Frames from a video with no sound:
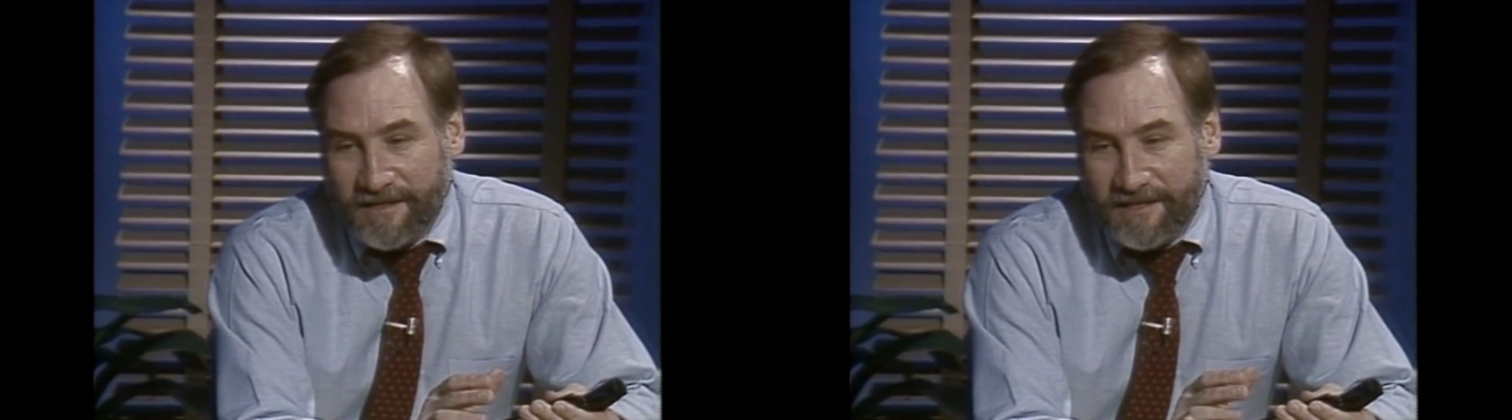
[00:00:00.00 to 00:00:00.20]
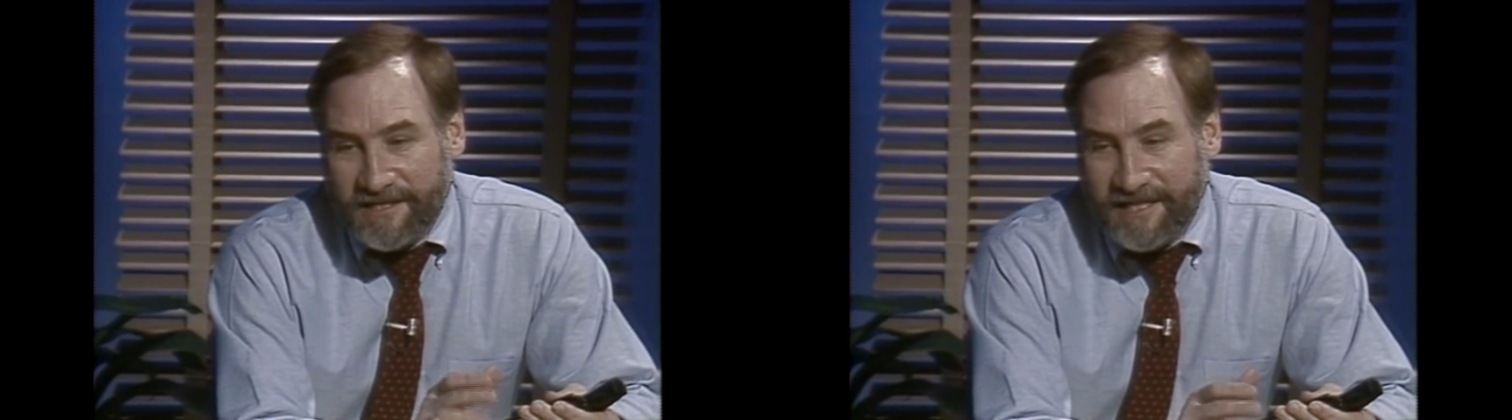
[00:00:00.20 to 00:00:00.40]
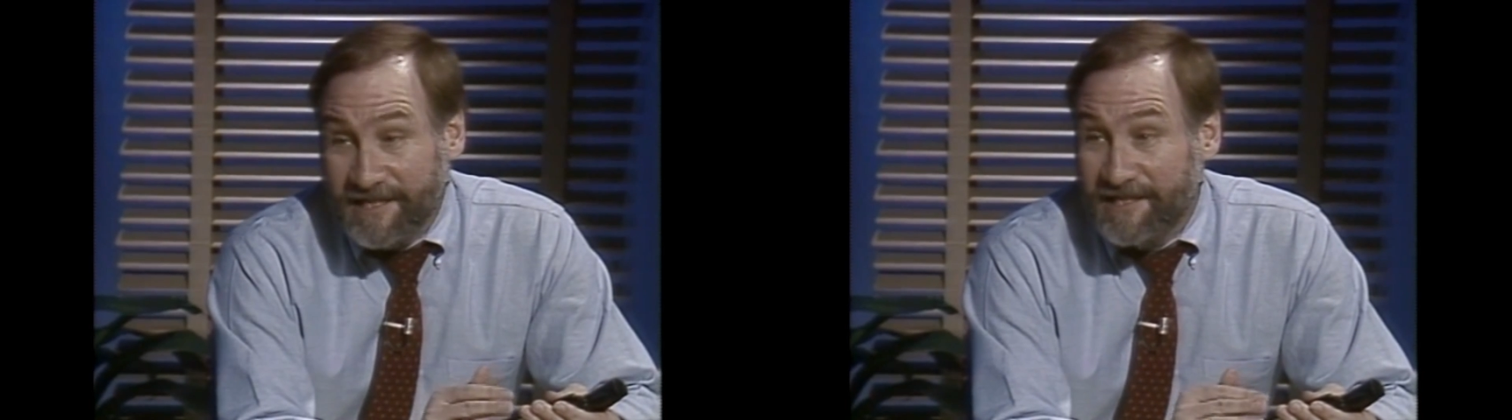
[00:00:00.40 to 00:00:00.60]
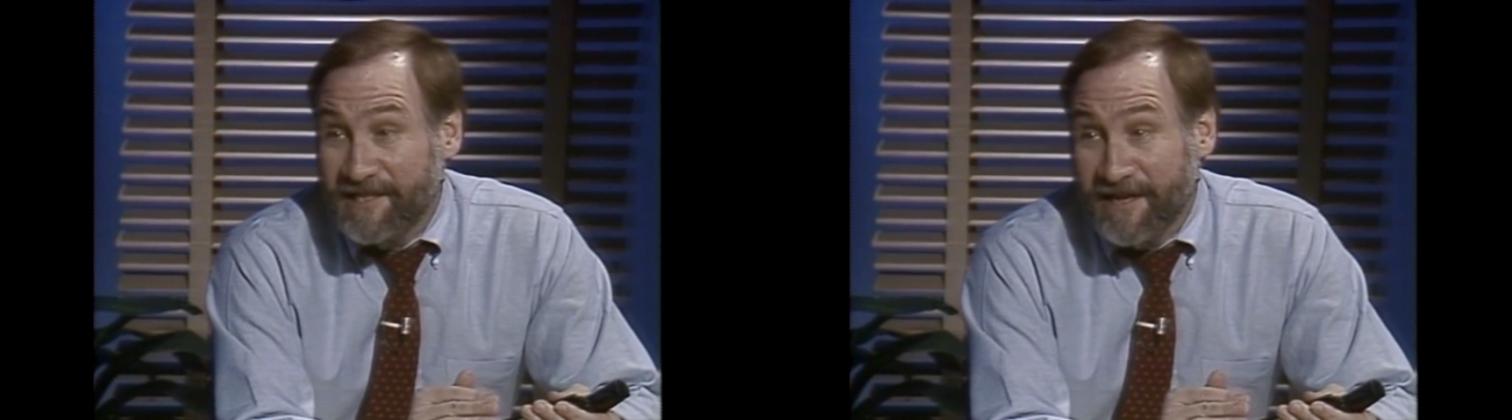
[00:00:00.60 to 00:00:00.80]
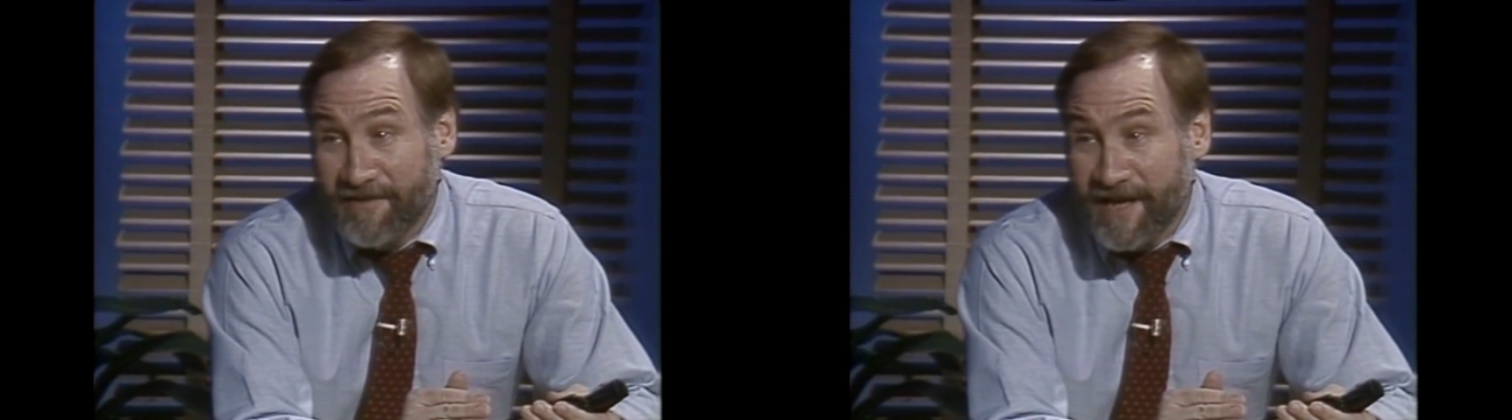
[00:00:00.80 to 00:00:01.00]
6,
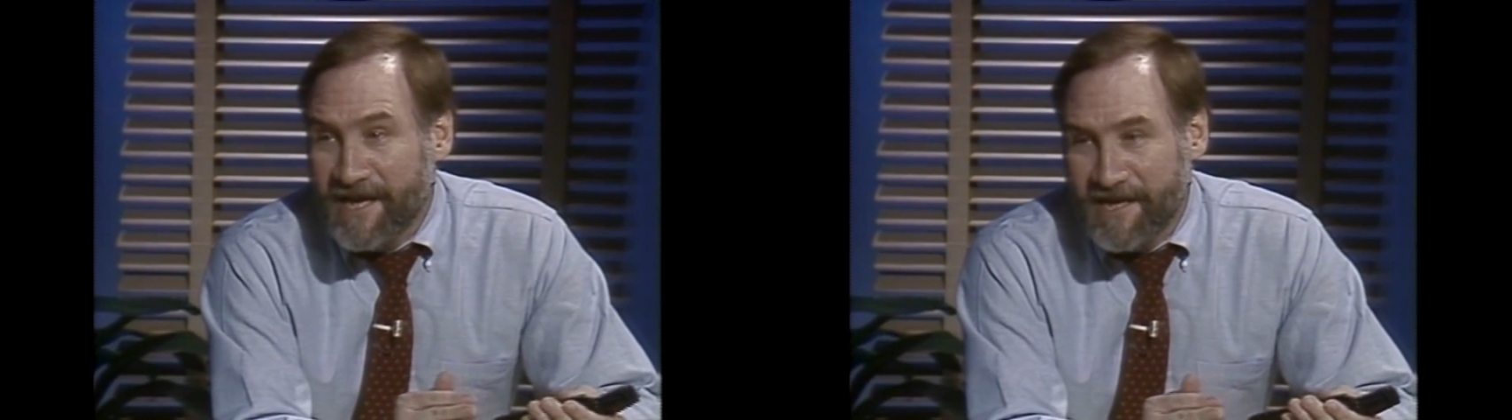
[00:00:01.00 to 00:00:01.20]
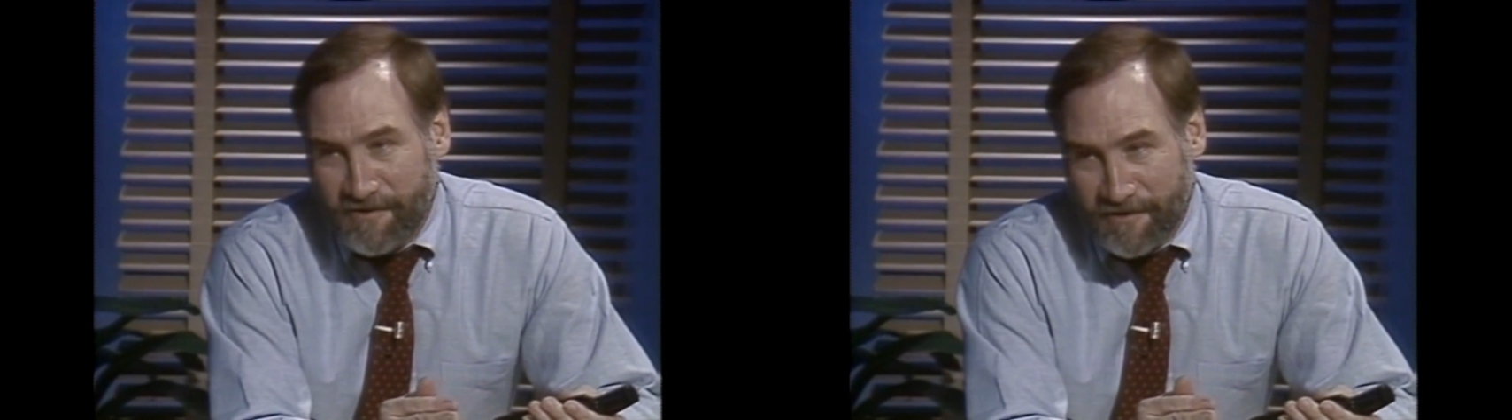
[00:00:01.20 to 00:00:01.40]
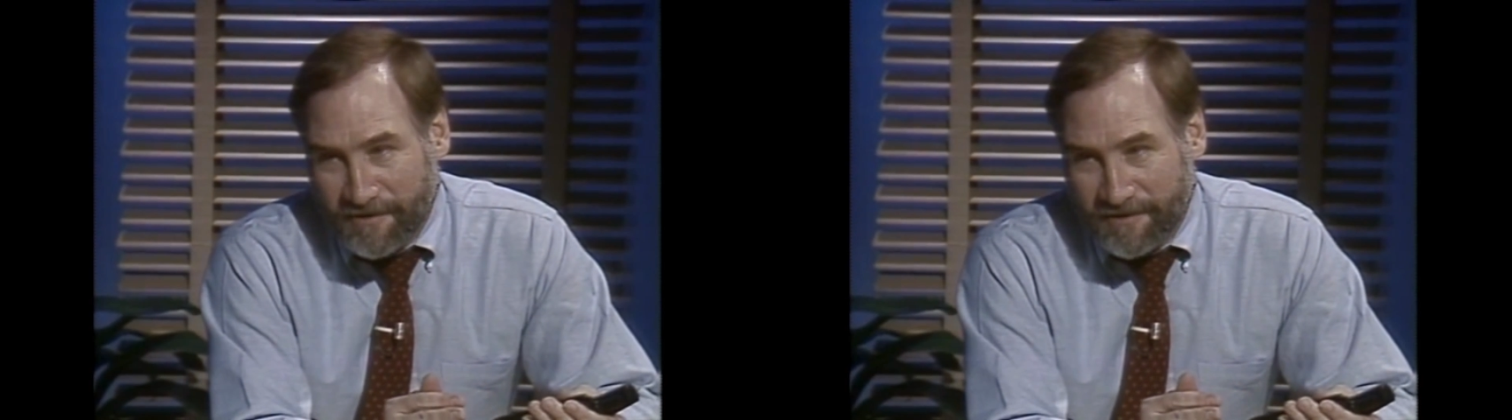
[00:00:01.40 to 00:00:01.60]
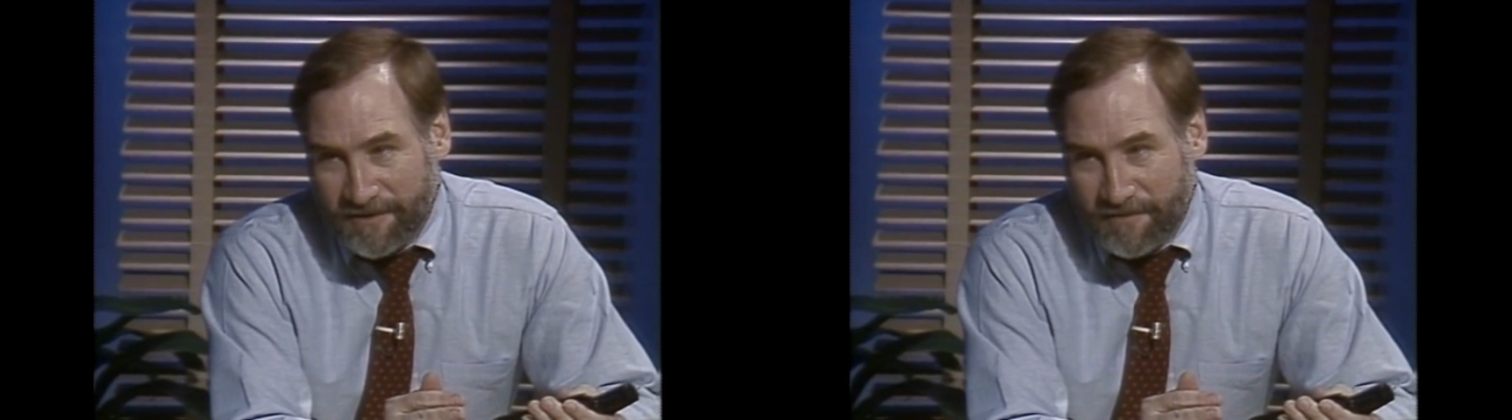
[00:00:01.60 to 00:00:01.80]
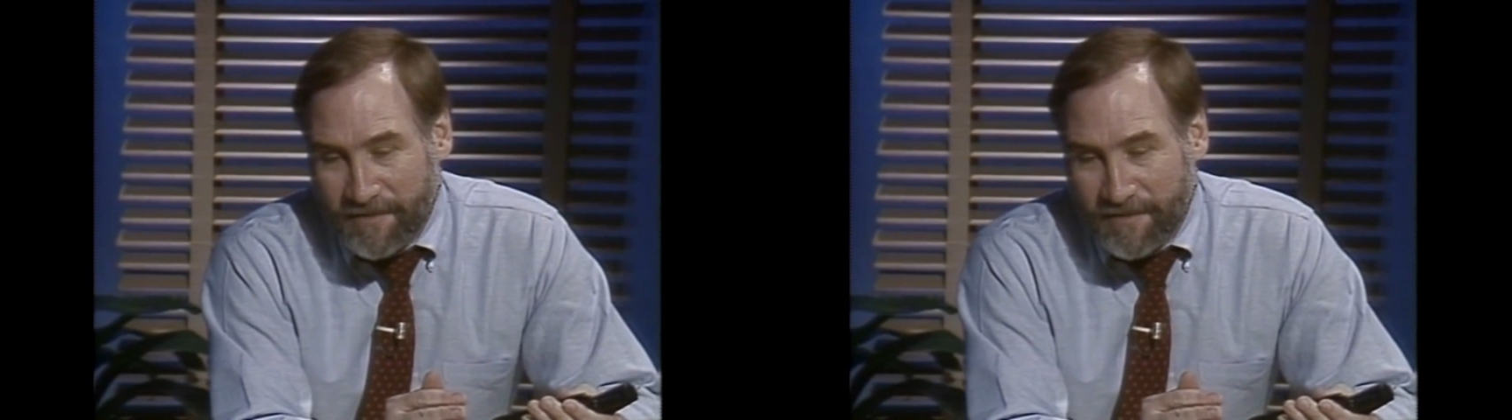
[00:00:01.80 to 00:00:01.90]
7, 8-year-olds,